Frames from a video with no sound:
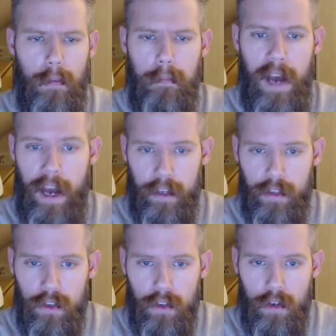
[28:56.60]

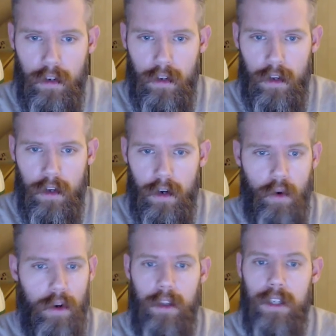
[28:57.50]
Pass
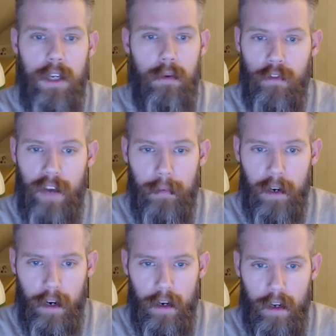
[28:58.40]
or the SQL
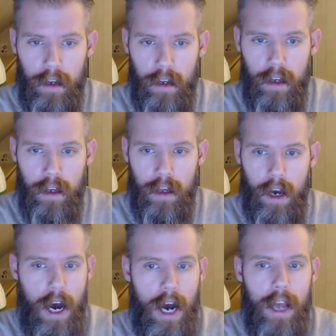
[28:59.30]
family.
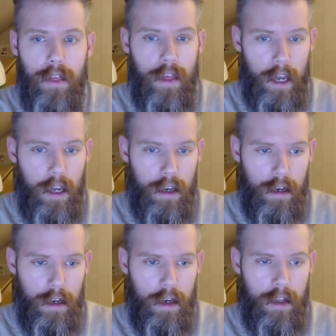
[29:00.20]
I think
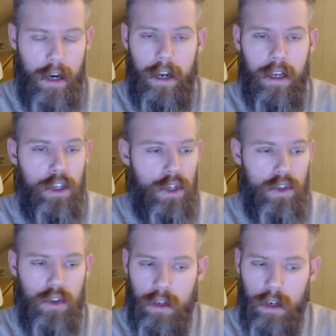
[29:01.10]
that I can
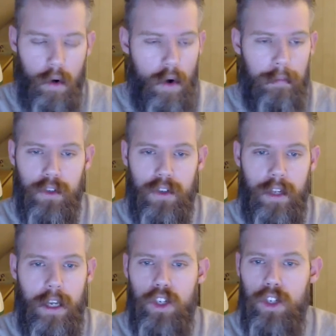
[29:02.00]
just go up on
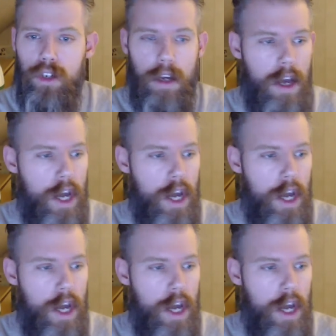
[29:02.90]
stage,